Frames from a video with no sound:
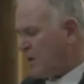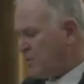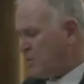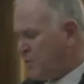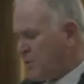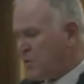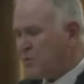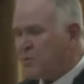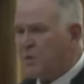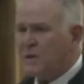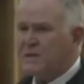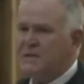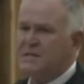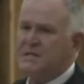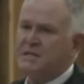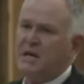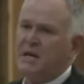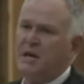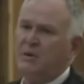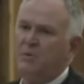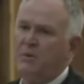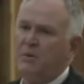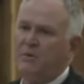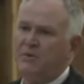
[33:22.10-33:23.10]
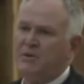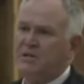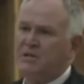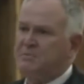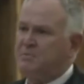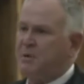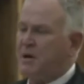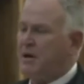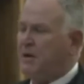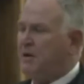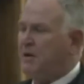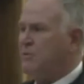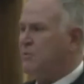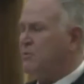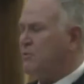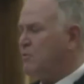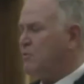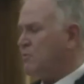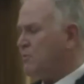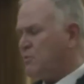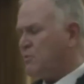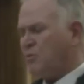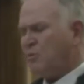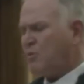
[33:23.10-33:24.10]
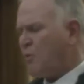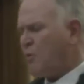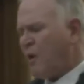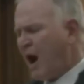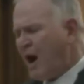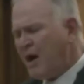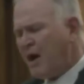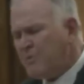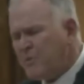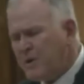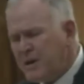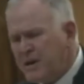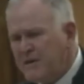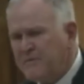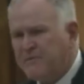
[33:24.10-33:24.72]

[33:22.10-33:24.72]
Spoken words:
would one say with respect? Why would he have